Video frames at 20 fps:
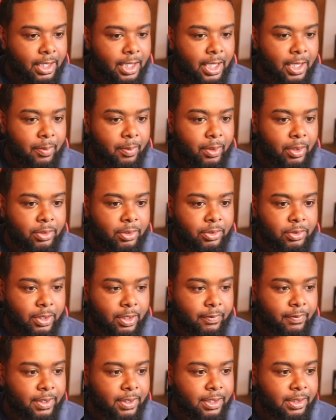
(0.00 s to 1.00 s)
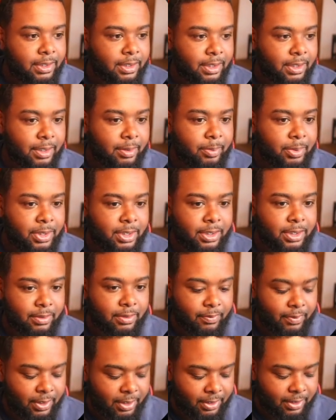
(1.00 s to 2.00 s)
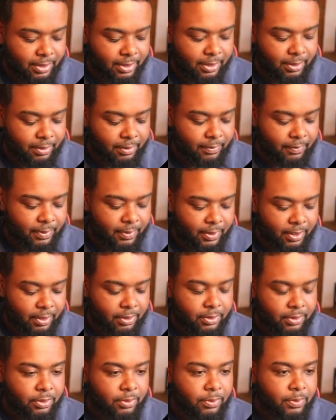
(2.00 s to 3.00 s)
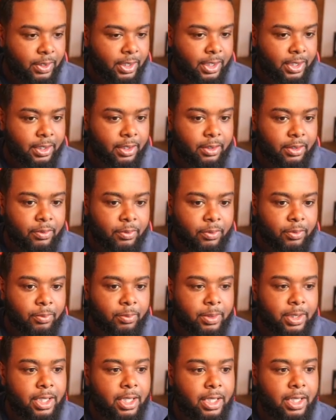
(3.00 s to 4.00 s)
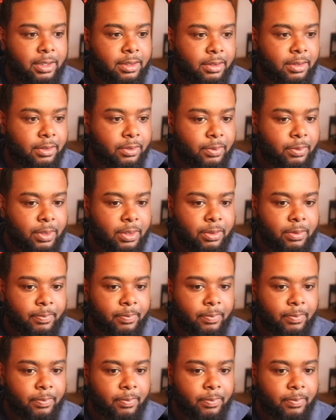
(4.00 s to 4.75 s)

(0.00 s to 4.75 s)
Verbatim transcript: And we also gonna give this a position relative and also a group class as well.